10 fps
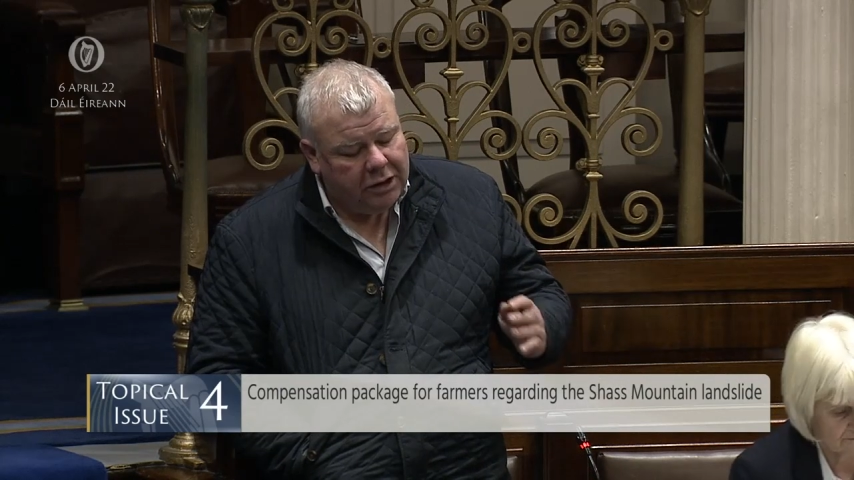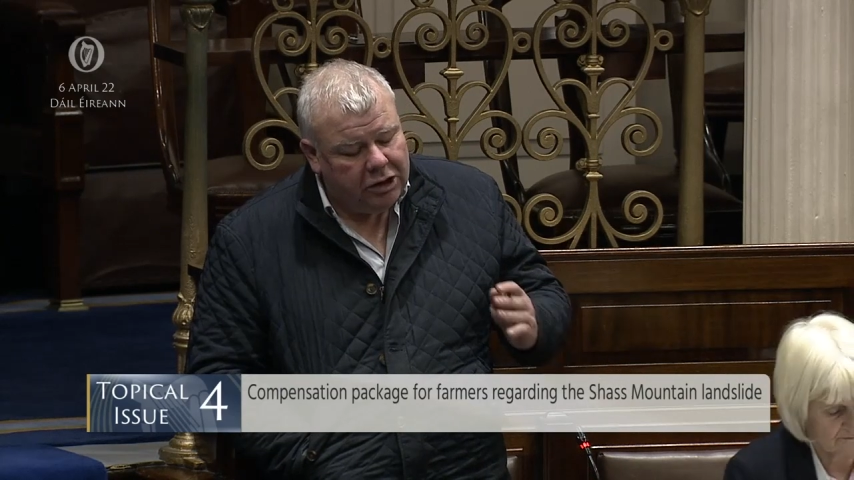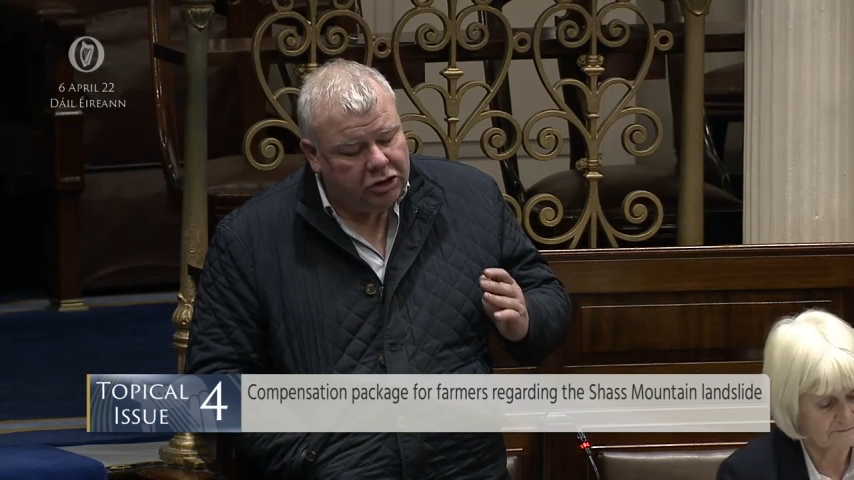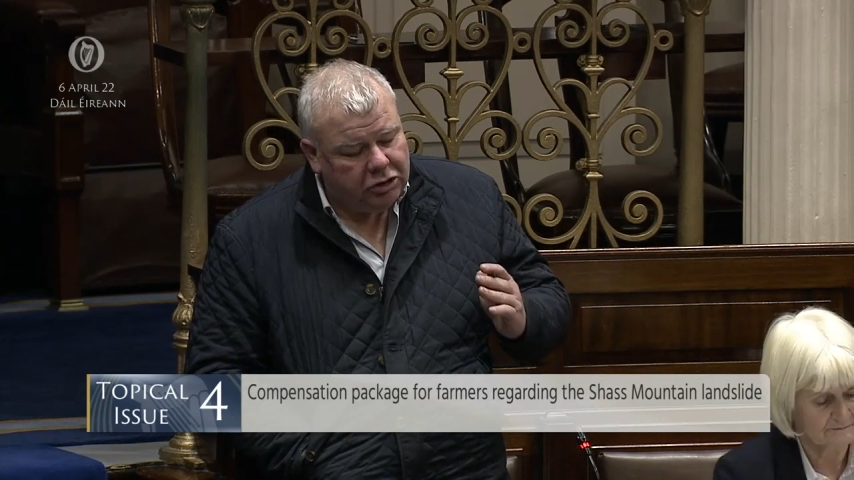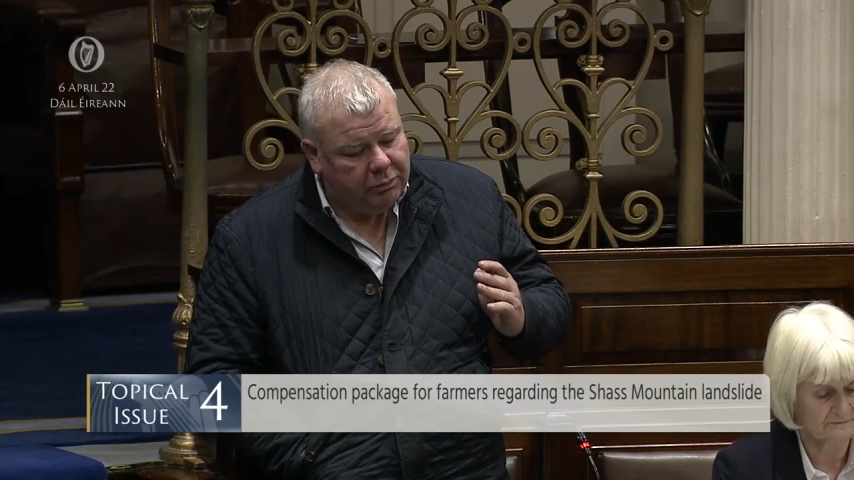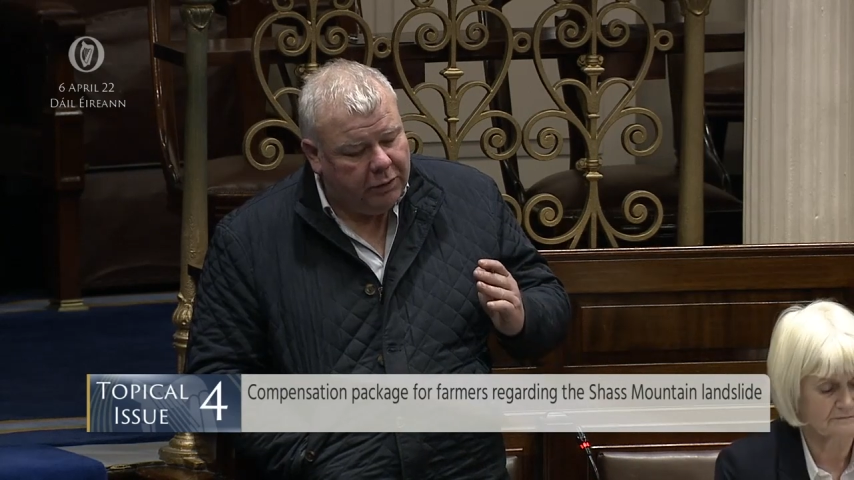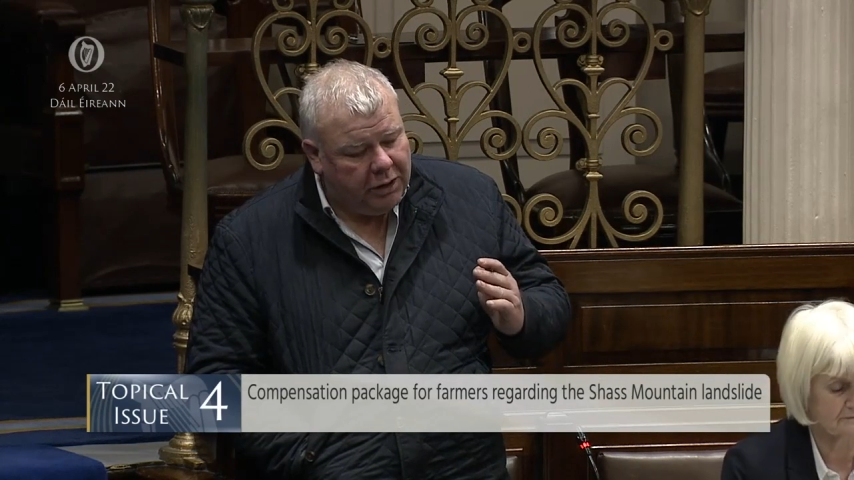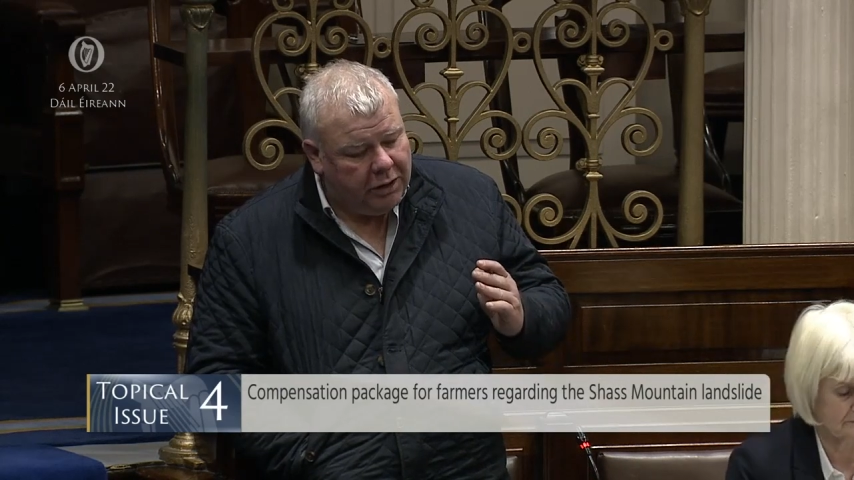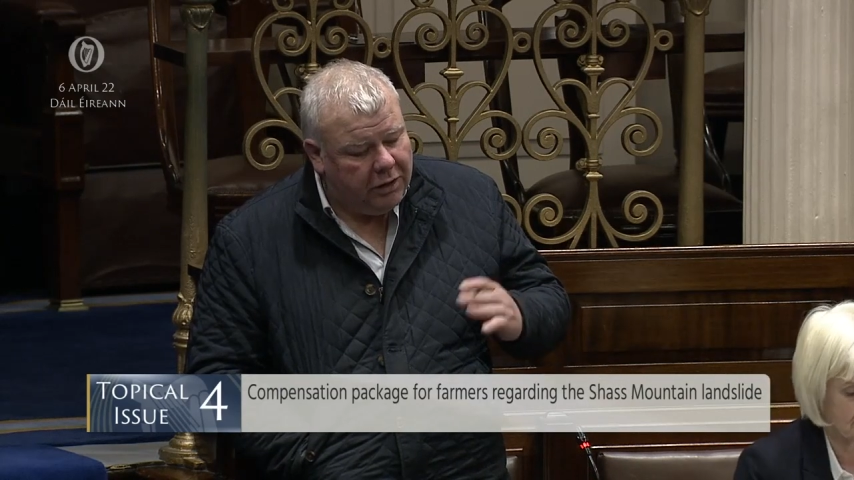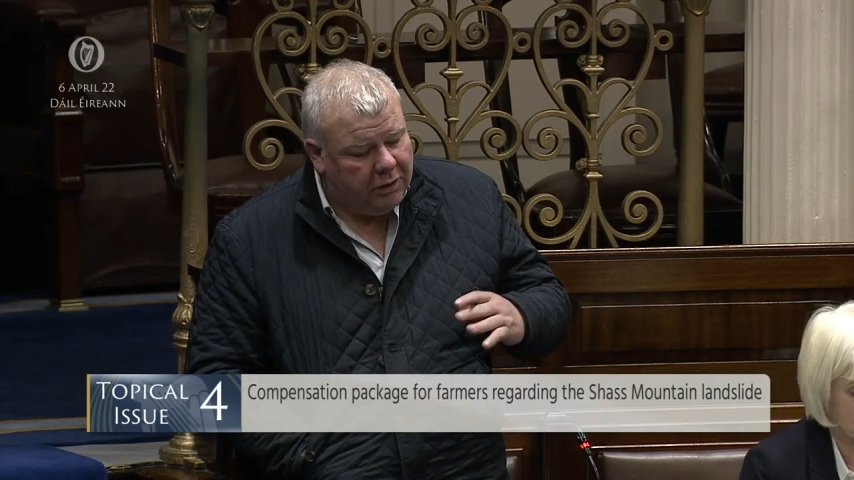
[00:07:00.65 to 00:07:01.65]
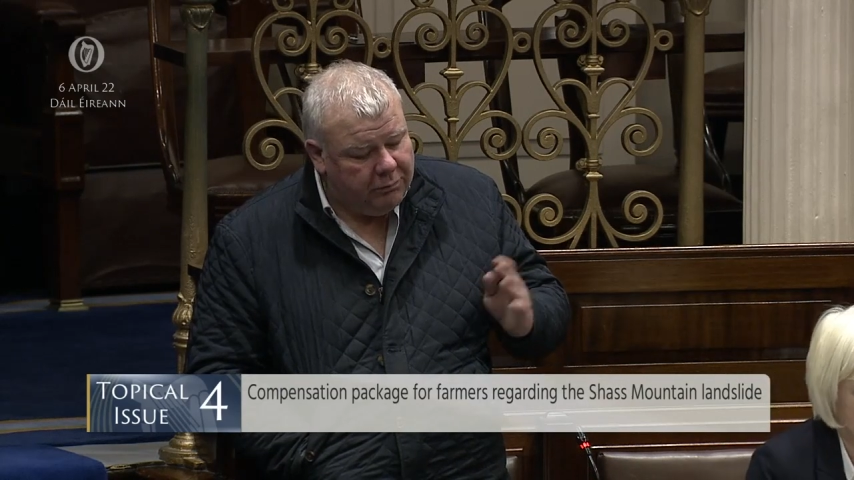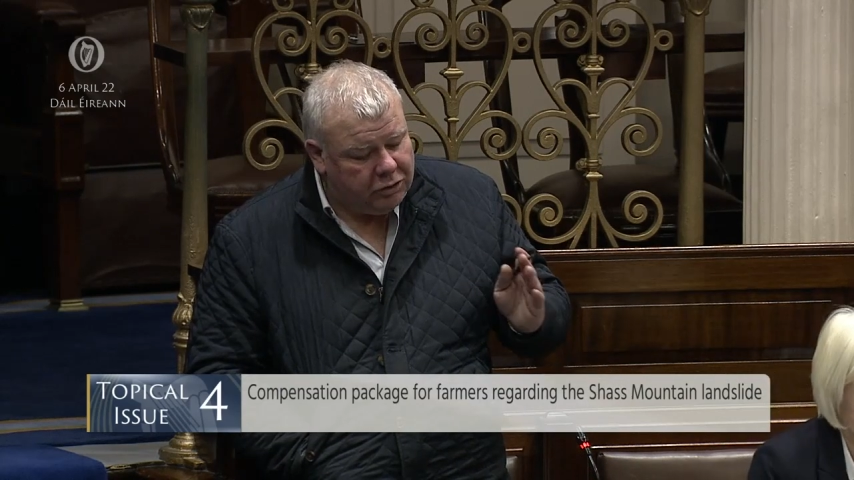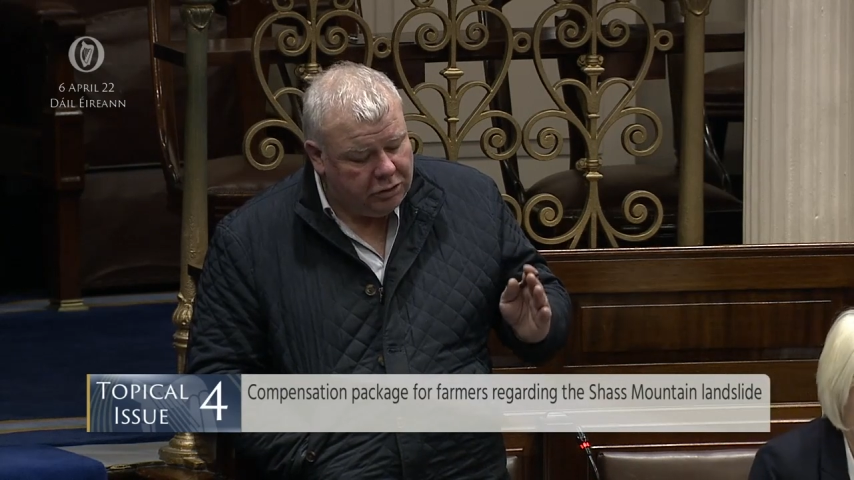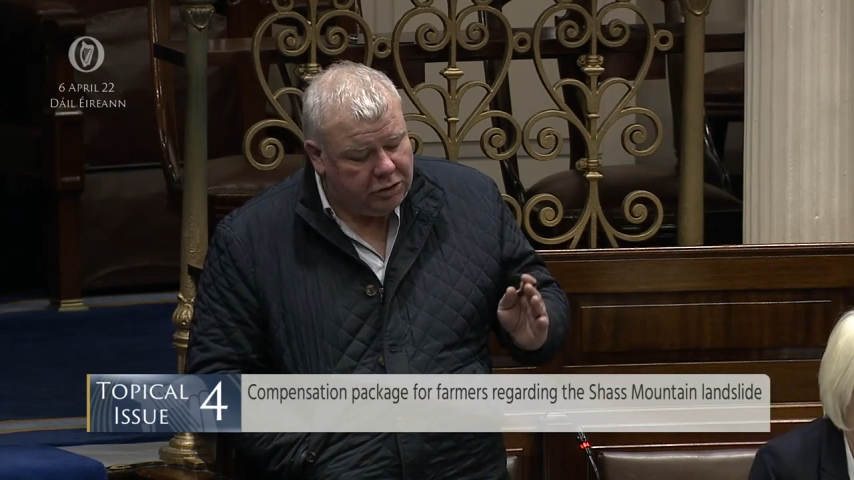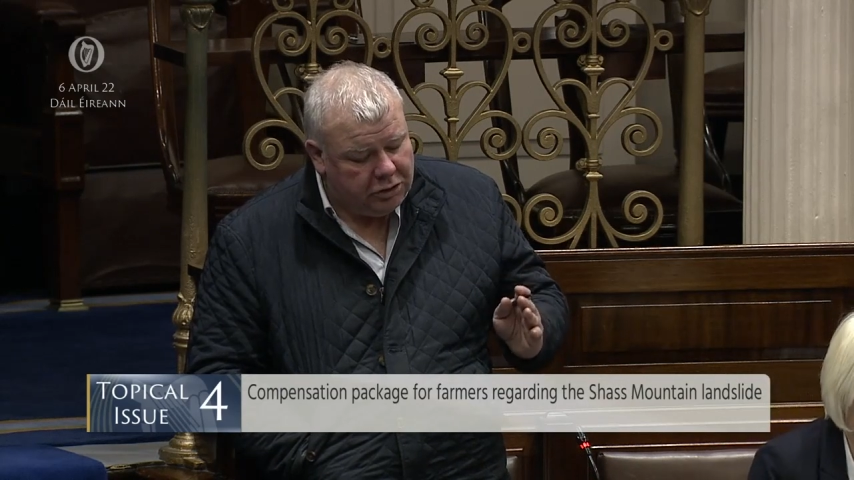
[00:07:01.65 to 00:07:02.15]
it should be in
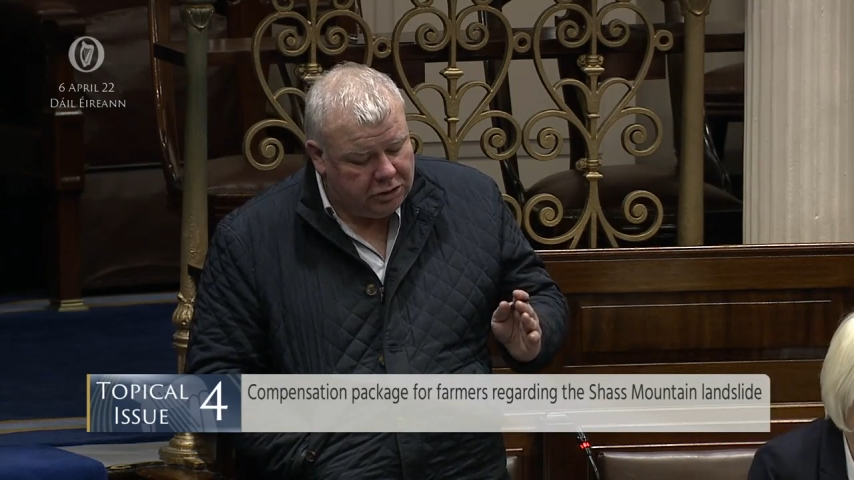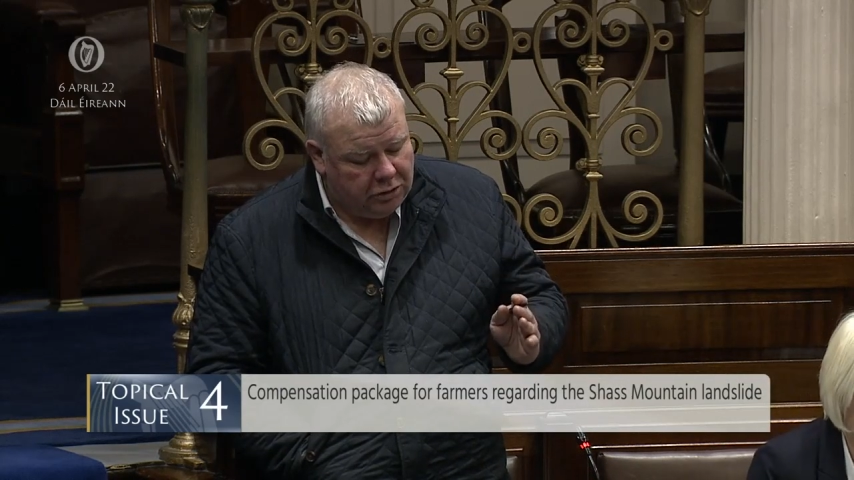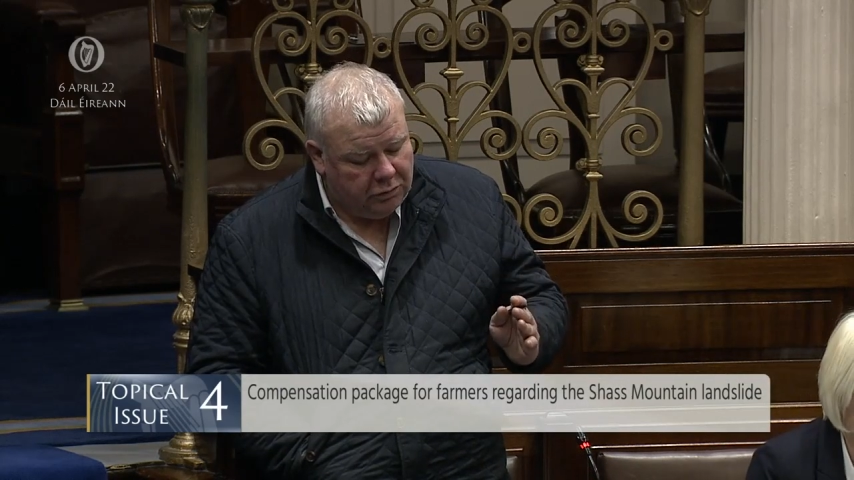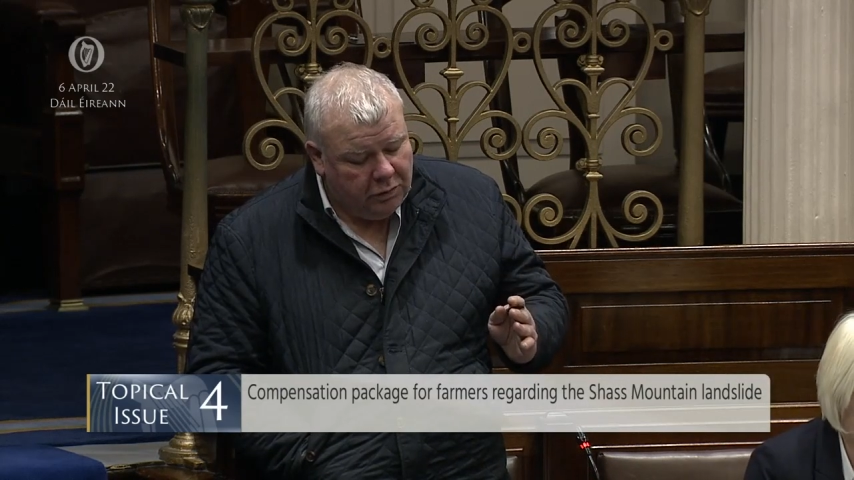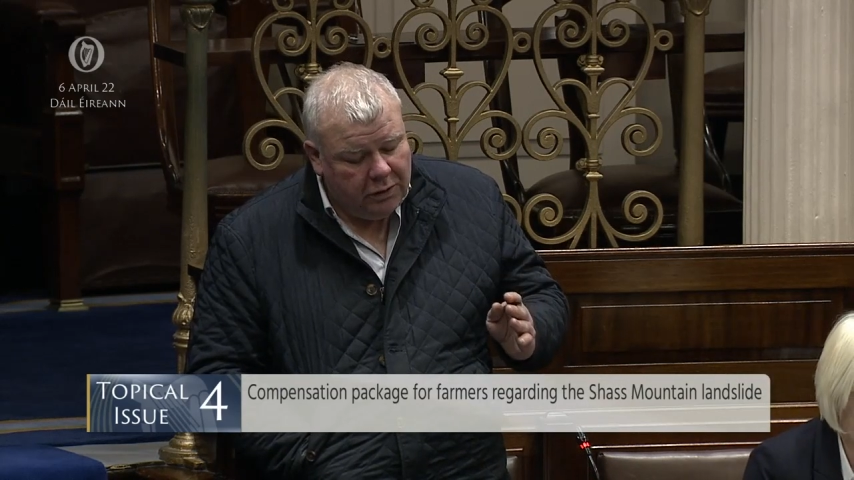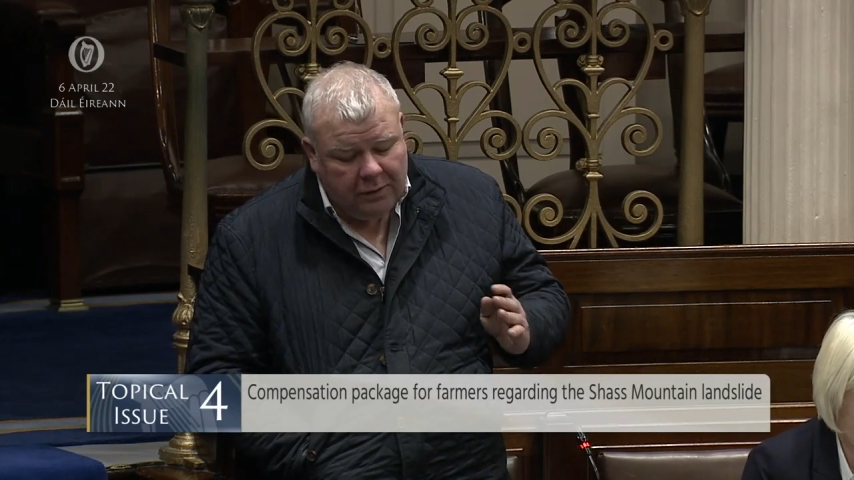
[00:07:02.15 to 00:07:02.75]
between the two,